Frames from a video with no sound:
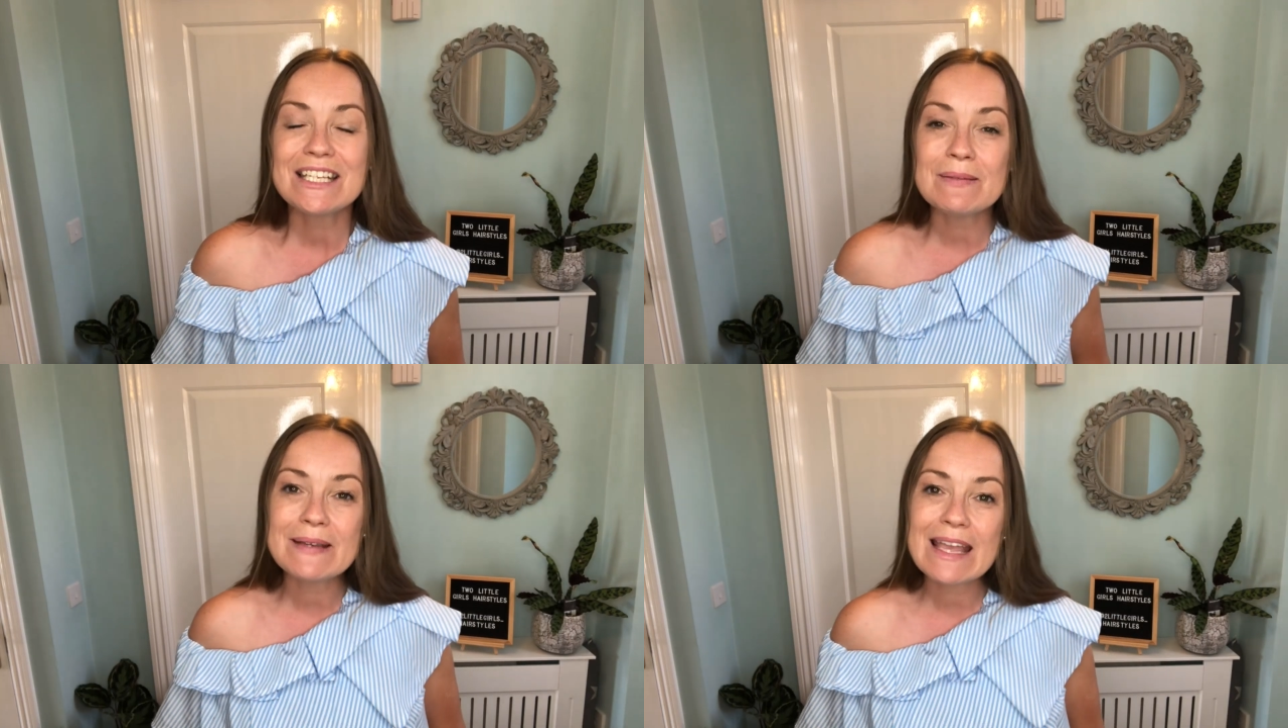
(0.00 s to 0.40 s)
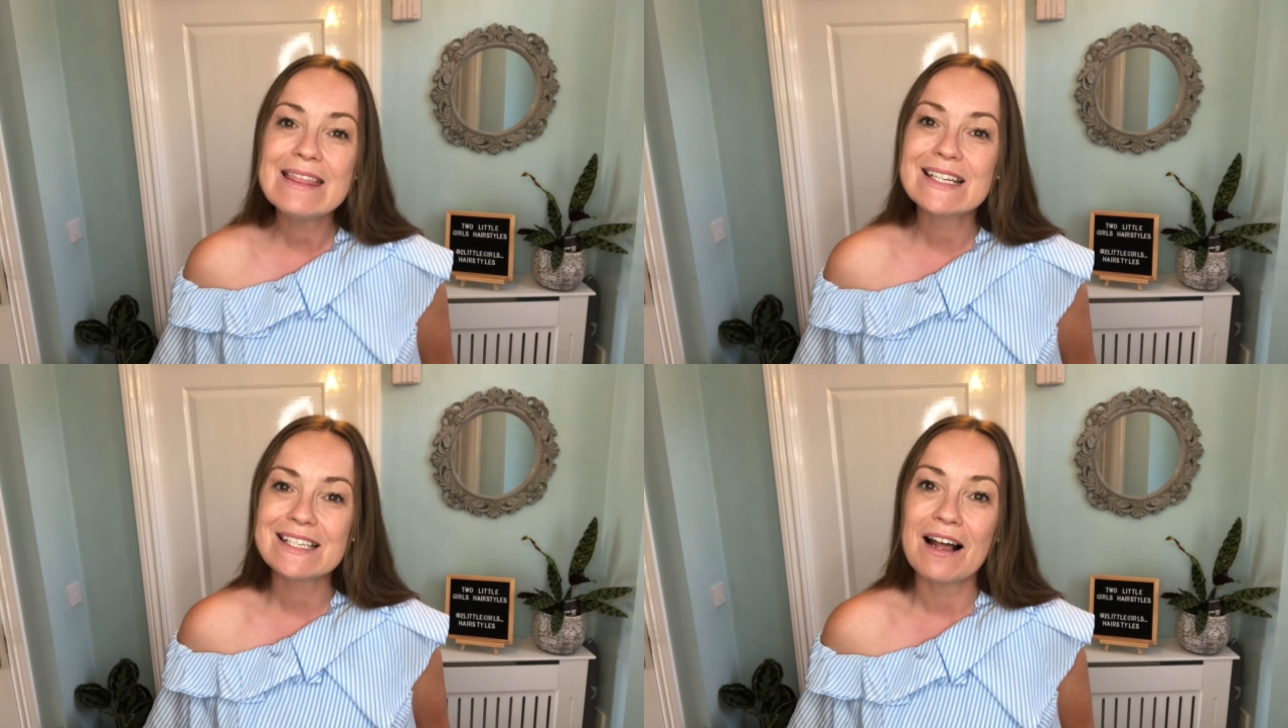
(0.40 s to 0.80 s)
to begin
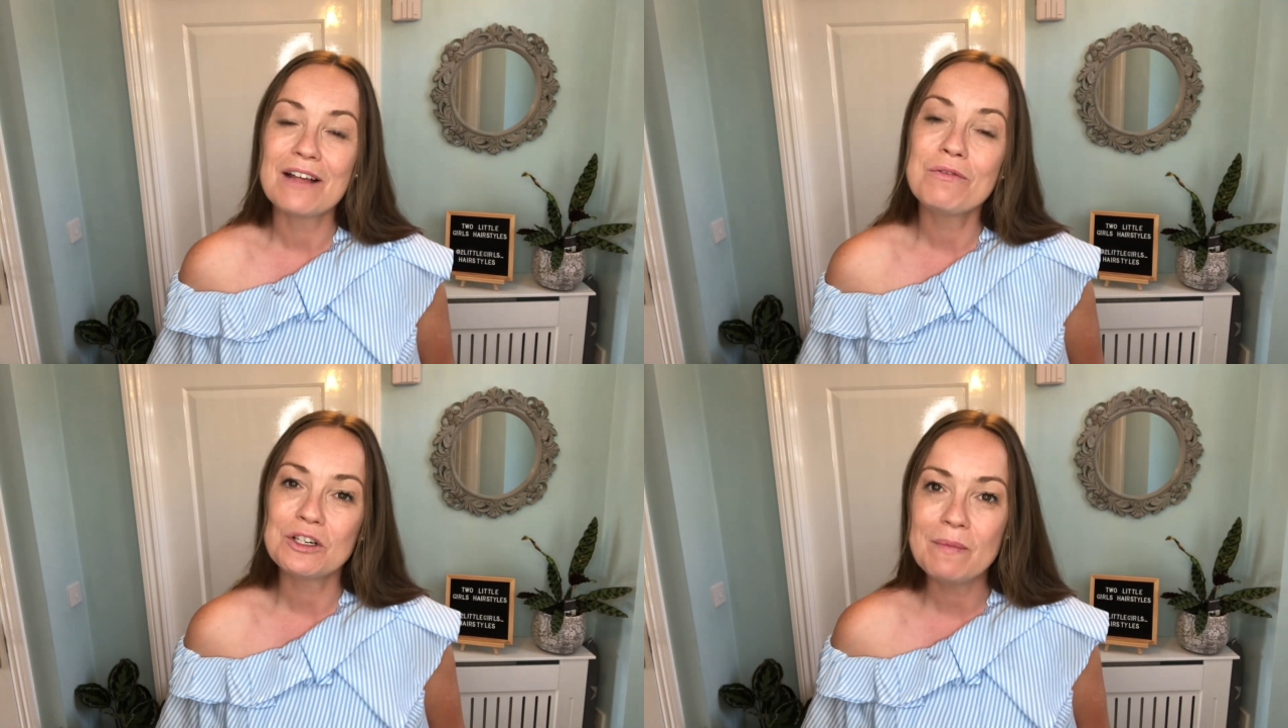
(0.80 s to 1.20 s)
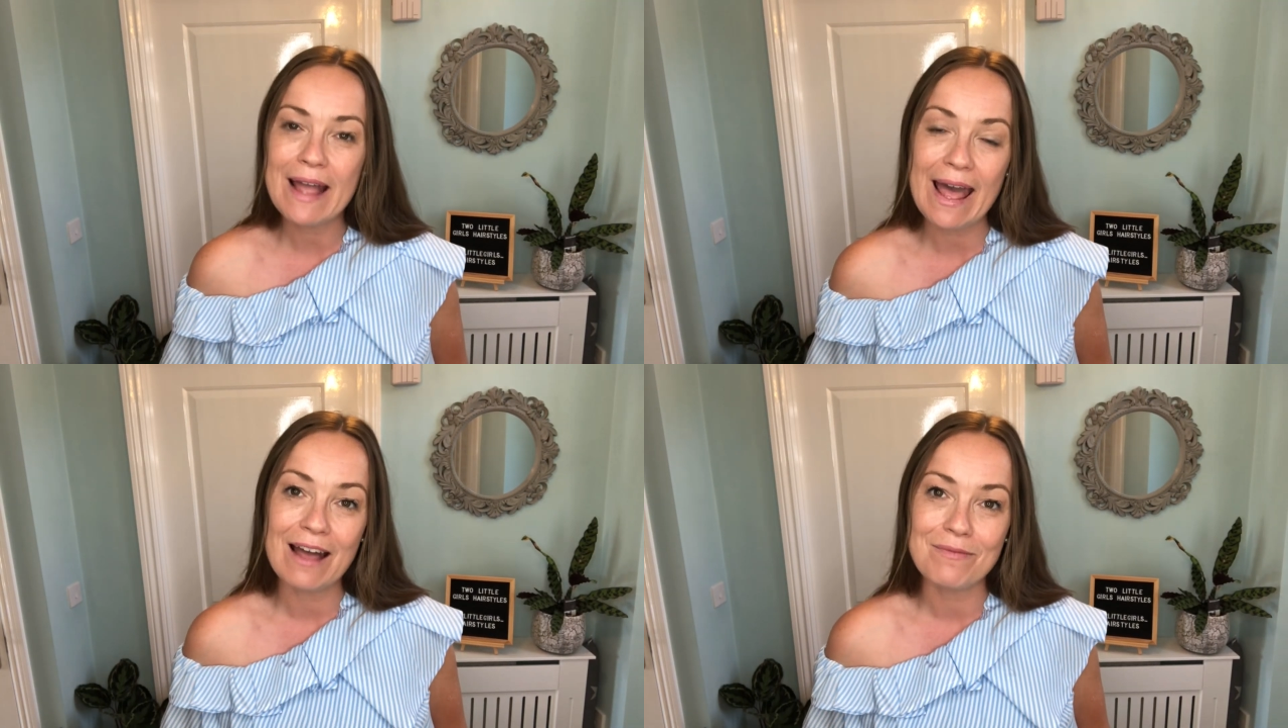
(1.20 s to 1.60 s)
this style, I've washed my
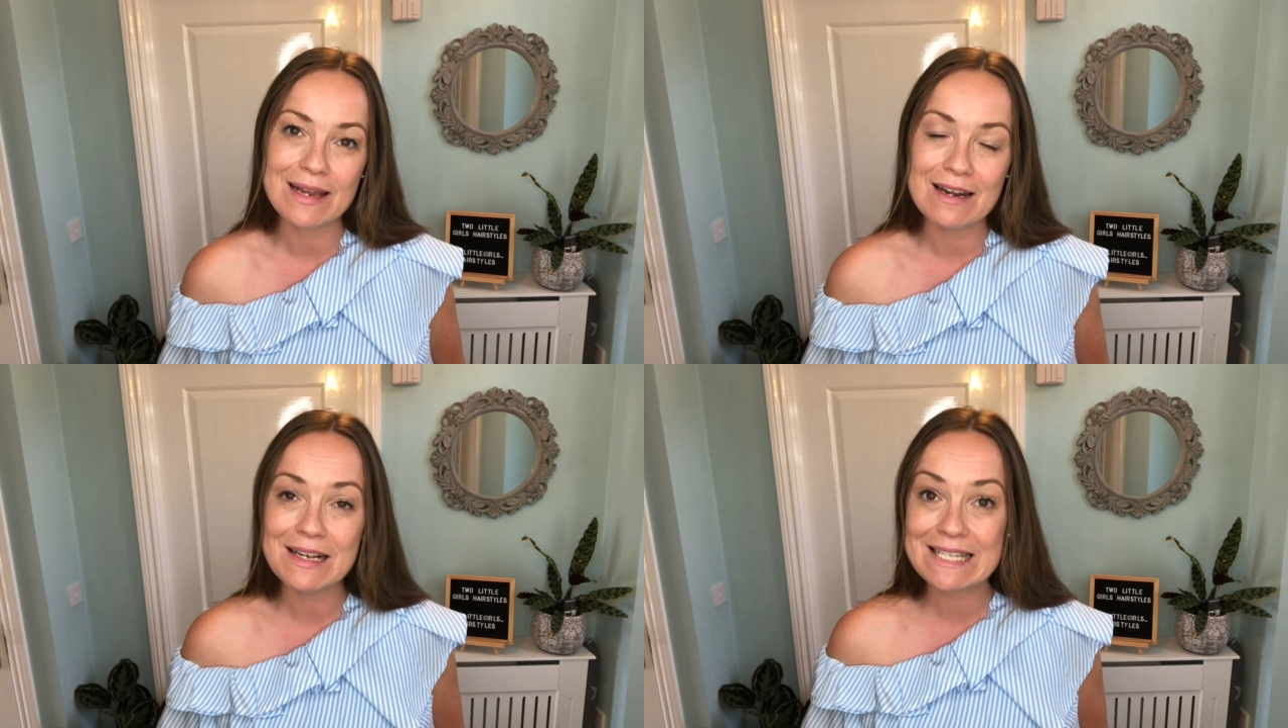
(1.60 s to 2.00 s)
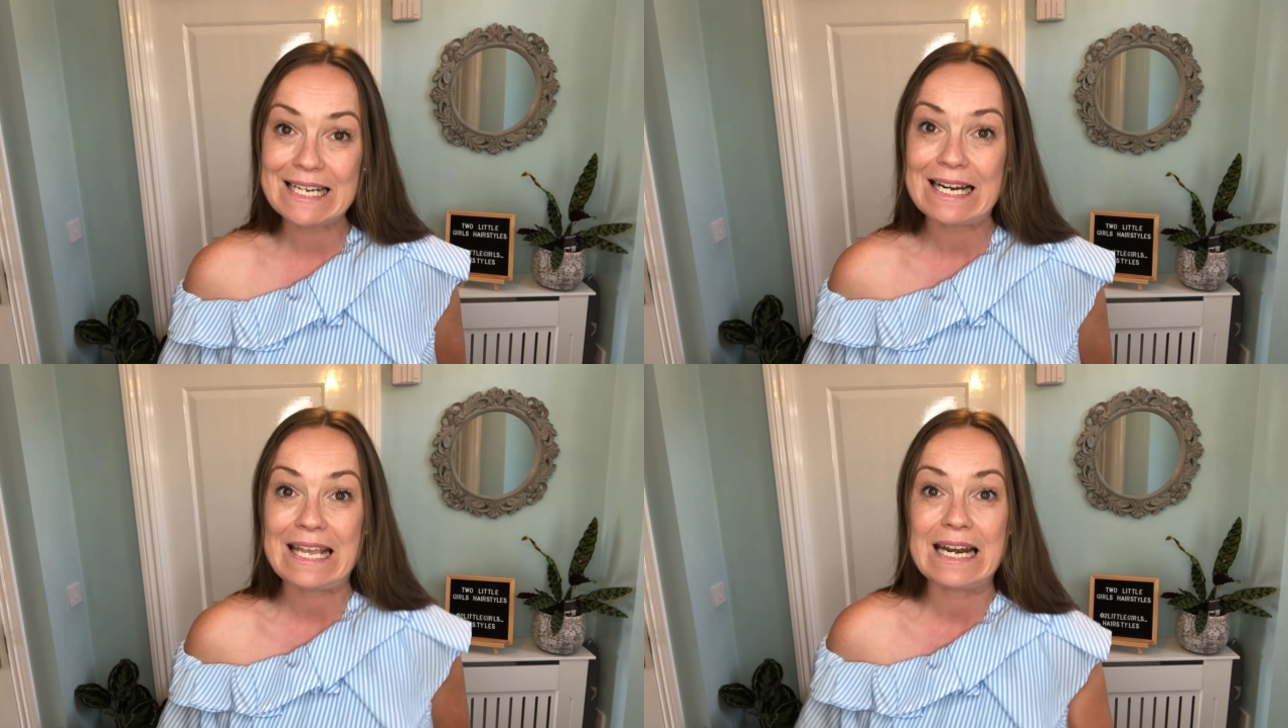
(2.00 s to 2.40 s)
hair, I've made it nice and
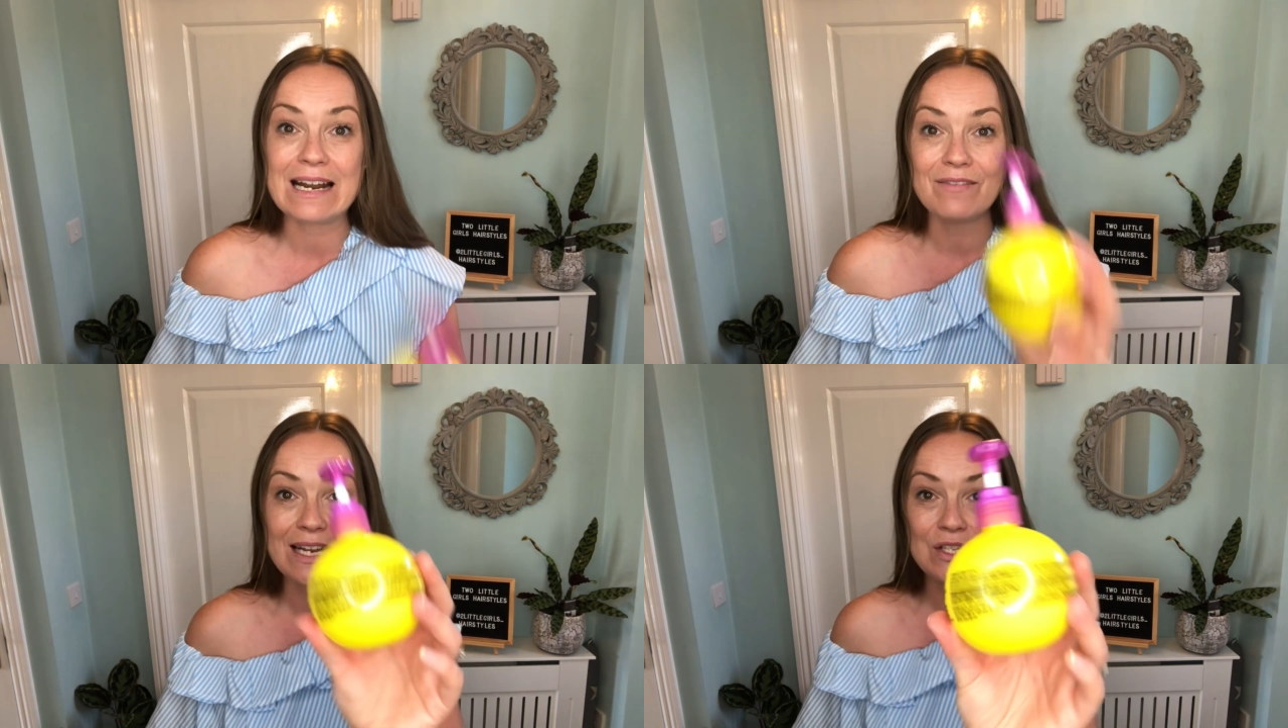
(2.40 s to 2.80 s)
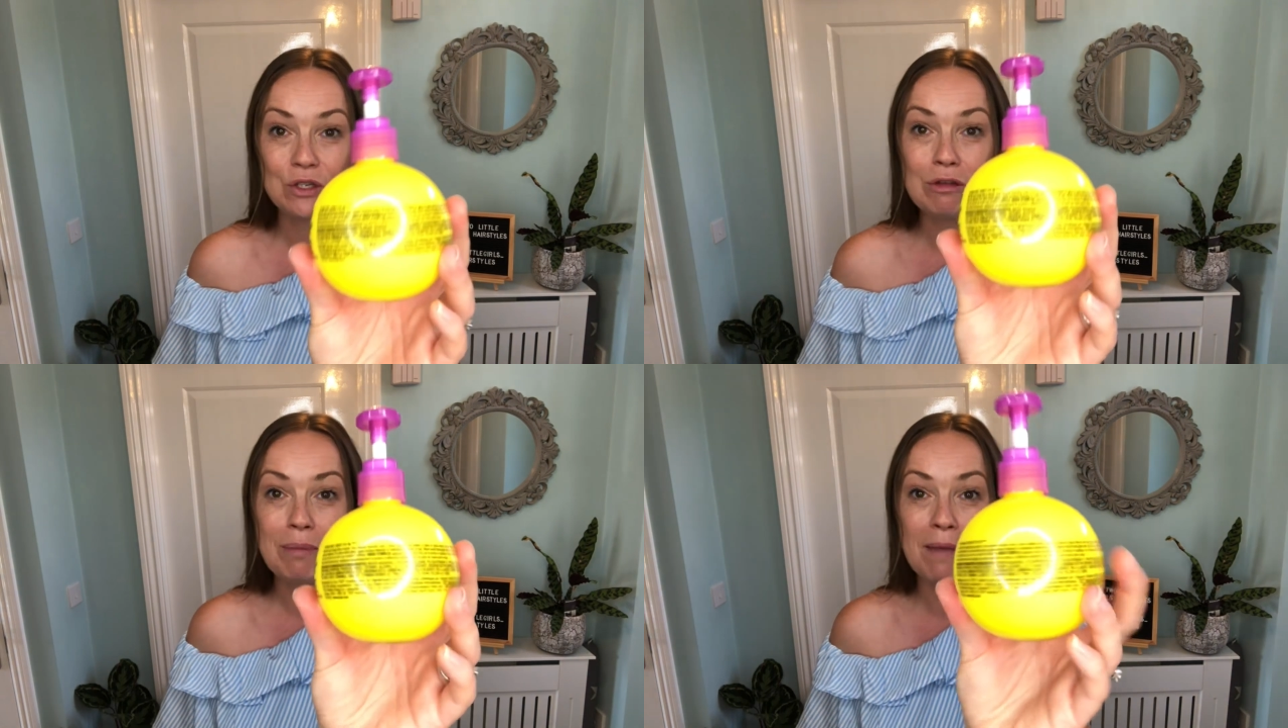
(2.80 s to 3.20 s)
clean, and I've added
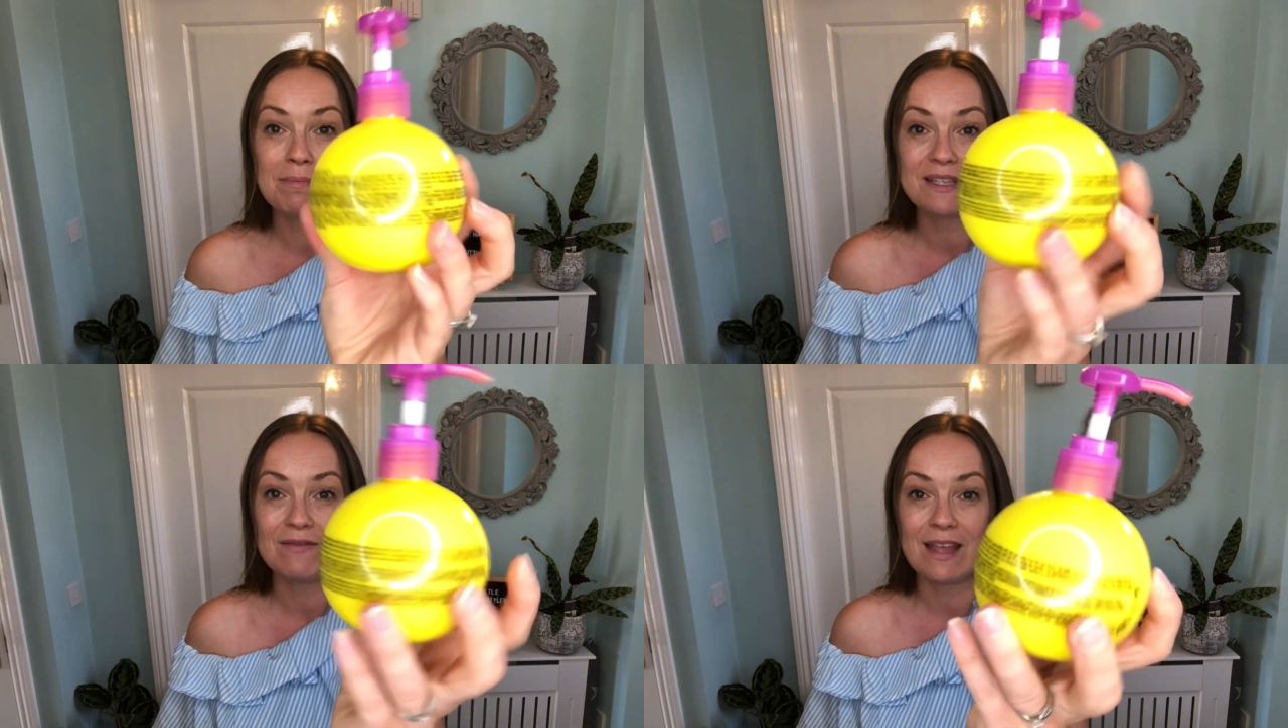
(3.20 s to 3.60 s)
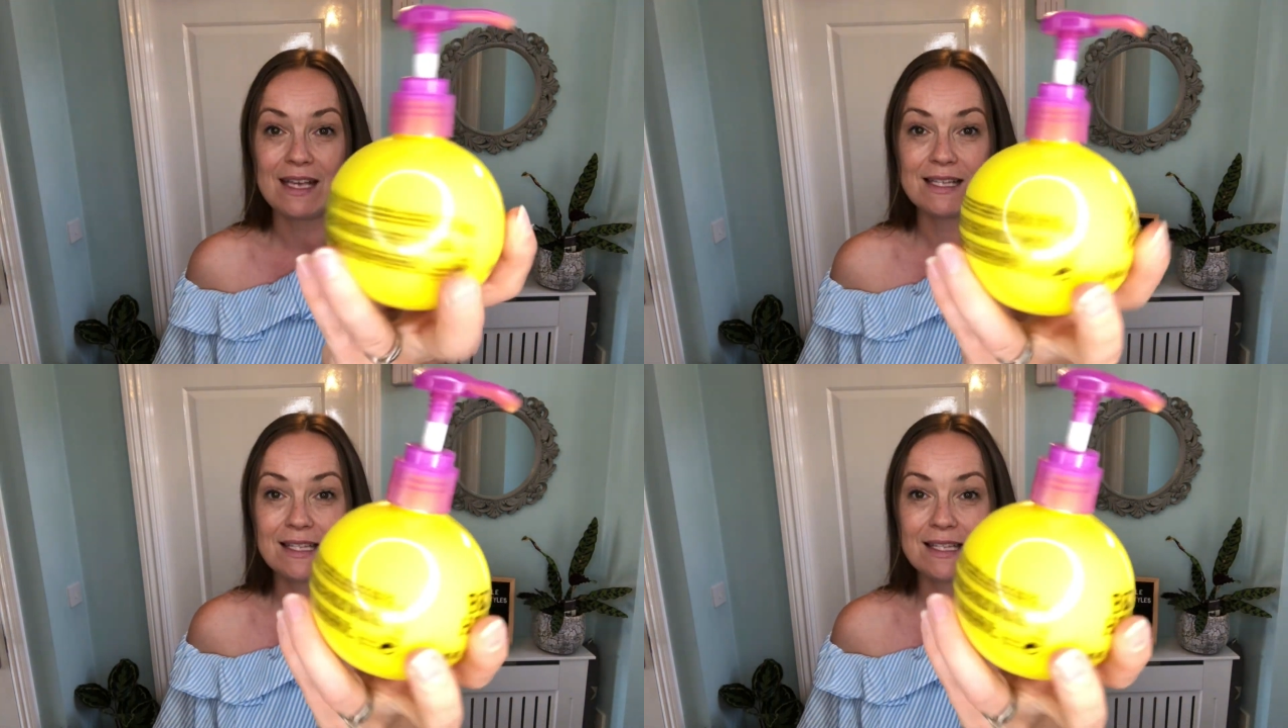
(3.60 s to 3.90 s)
2 pumps of this.